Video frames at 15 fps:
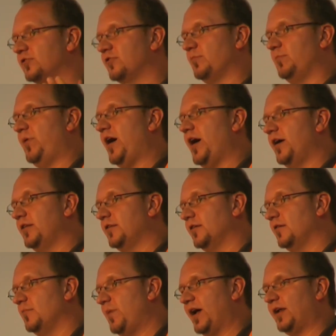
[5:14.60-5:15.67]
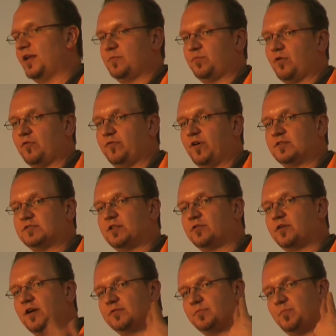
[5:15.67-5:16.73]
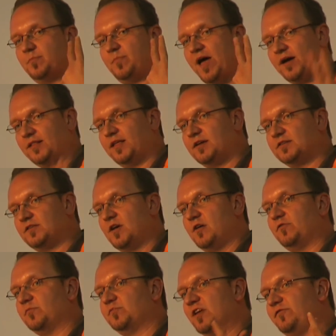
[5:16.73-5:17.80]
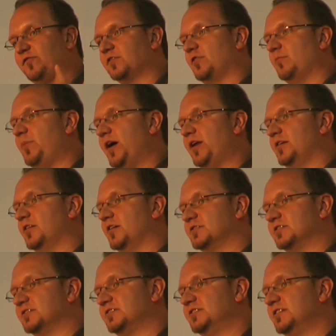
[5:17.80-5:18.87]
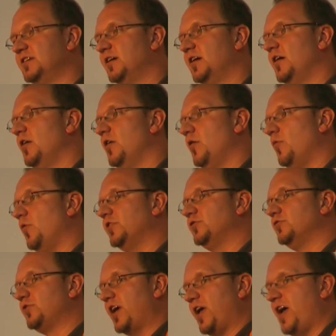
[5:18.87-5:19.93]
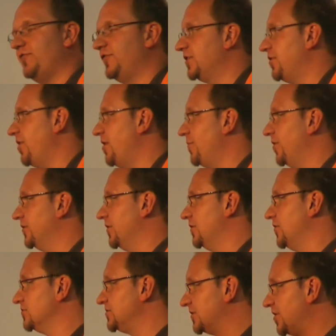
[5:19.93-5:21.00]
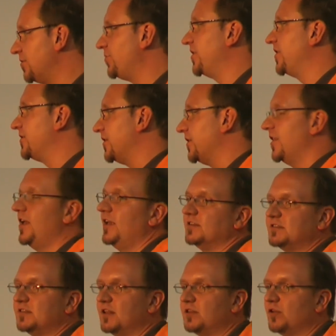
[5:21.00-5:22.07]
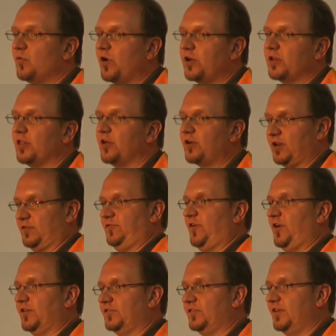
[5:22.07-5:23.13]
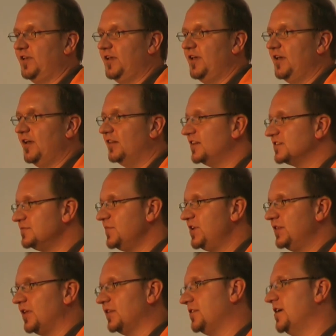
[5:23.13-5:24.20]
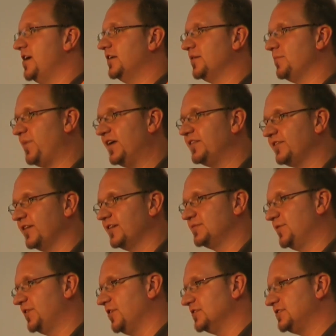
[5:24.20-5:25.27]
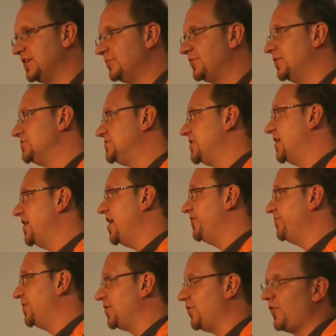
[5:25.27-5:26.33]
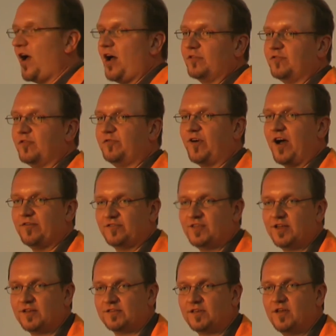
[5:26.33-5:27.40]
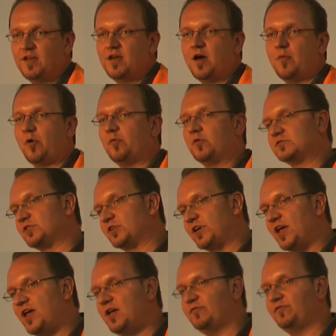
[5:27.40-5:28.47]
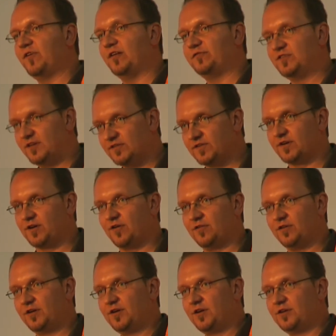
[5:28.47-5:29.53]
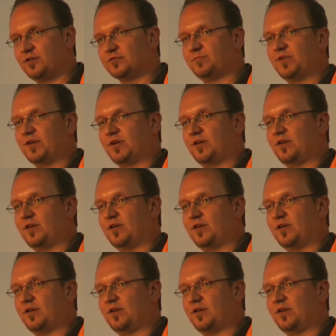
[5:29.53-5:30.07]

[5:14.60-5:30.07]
combine backlink profiles, look at backlinks from different competitors and see what do they have in common. Those are typically the links that you want to look at first. That doesn't mean that they are the best links, because sometimes they have been around for 5 years, and what was okay 5 years ago could be